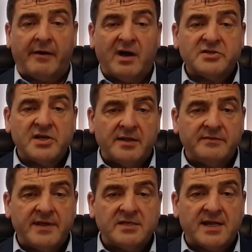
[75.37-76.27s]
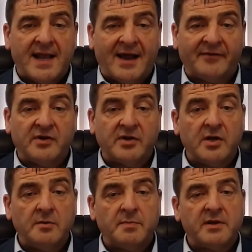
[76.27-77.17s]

There are certain things they have to do,